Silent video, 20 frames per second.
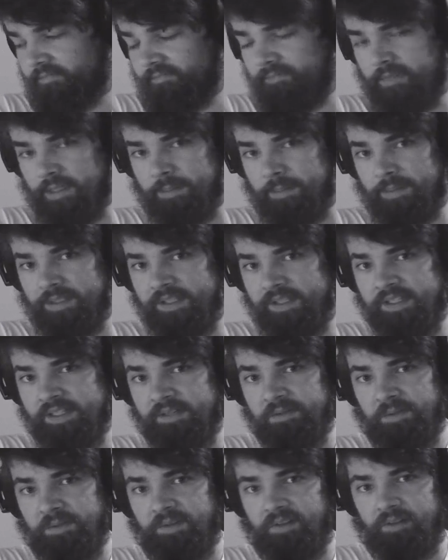big thing
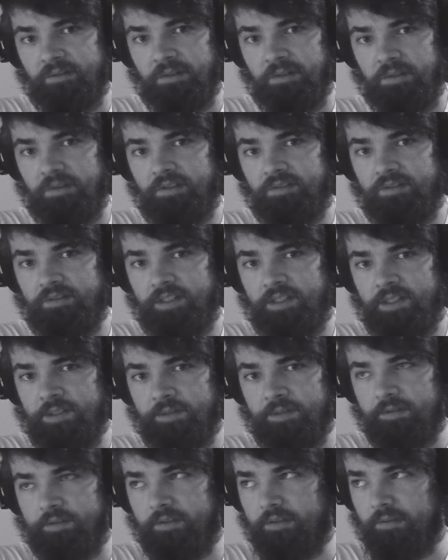was I released
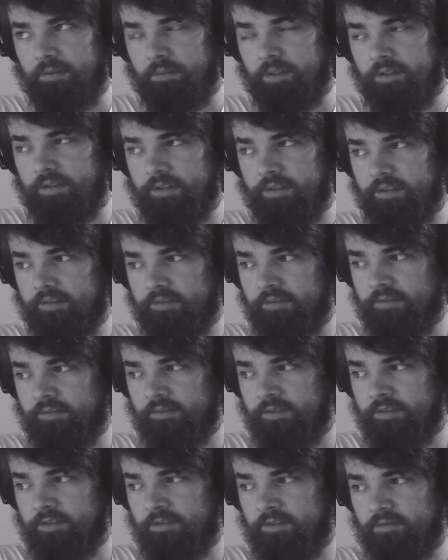videos this week
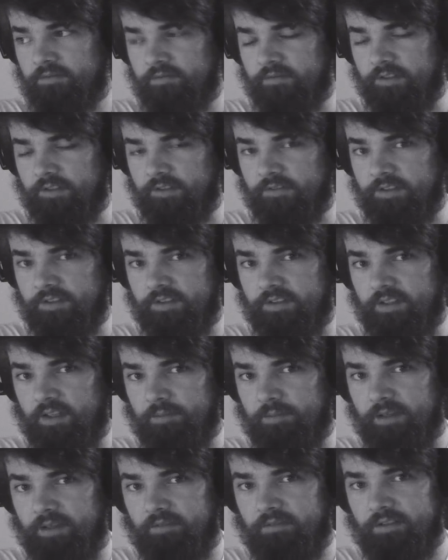for the first time
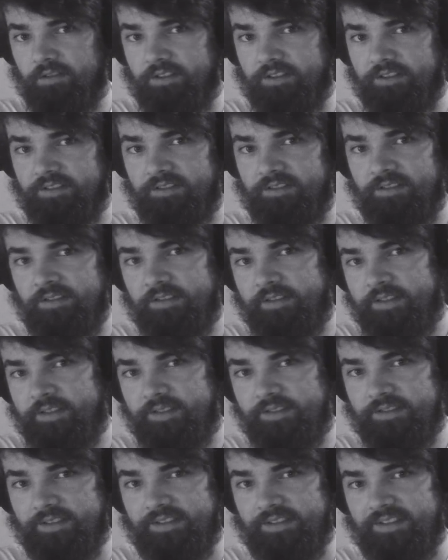ever
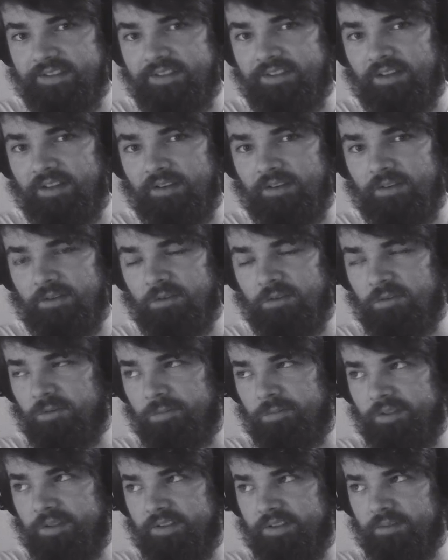since I started the Google
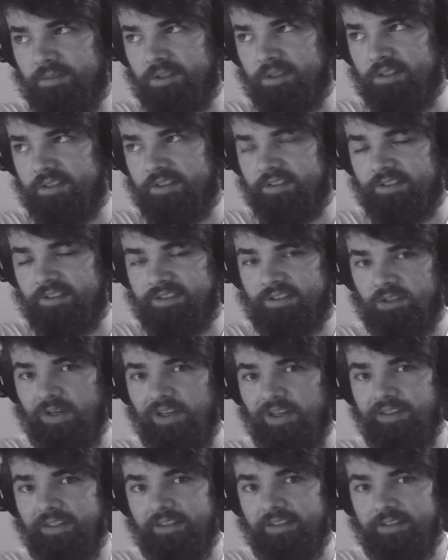Plus community. It's
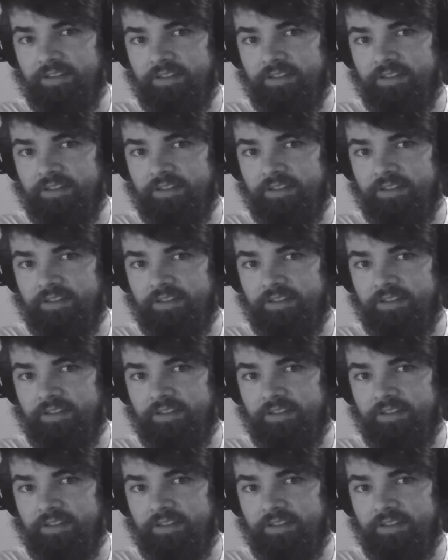crazy.